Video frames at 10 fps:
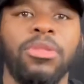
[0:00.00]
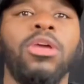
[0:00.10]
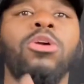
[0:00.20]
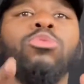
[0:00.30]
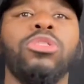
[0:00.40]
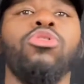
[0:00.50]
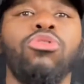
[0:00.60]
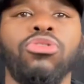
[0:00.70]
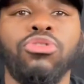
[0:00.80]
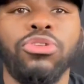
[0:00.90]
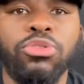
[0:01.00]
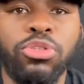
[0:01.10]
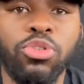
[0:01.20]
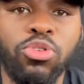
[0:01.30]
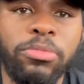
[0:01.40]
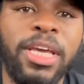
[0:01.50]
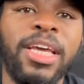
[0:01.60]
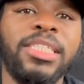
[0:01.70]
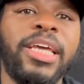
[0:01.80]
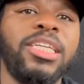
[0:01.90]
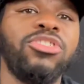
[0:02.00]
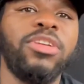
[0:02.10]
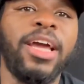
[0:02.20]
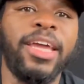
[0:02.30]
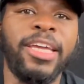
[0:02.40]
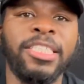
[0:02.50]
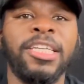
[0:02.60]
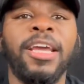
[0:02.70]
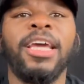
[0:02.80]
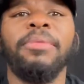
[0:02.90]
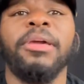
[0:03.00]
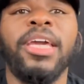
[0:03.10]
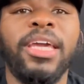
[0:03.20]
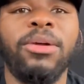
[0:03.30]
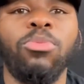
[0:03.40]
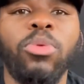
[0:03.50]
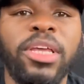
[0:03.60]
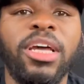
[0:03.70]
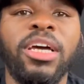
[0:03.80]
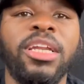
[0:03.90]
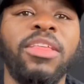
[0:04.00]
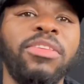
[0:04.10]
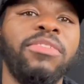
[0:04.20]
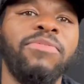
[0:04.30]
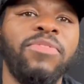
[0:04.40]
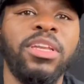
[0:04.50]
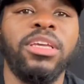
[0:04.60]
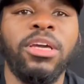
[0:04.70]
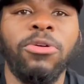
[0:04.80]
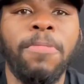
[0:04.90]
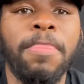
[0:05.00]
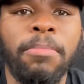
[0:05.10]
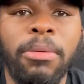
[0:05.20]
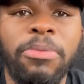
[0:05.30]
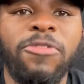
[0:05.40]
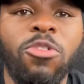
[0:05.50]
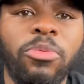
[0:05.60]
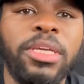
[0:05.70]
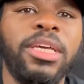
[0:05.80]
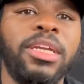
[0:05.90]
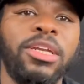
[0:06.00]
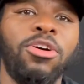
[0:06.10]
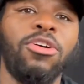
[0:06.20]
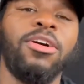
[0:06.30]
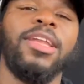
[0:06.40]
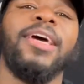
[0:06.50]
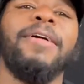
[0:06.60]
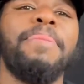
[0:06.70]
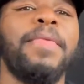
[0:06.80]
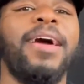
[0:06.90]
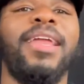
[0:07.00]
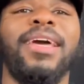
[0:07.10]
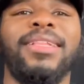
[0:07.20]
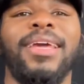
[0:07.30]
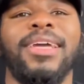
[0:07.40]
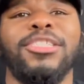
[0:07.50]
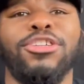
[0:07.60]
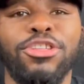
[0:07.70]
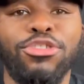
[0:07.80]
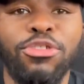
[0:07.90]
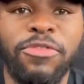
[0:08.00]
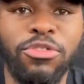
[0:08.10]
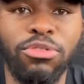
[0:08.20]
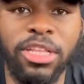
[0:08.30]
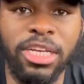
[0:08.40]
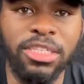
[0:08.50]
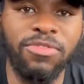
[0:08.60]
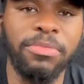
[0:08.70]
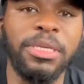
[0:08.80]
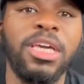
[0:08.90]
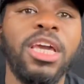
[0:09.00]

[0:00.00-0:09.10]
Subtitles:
What's going on, YouTube? It's Astronaut H, and I'm here with another video. But before we get into all that, I'd like to ask y'all to do a few things for me.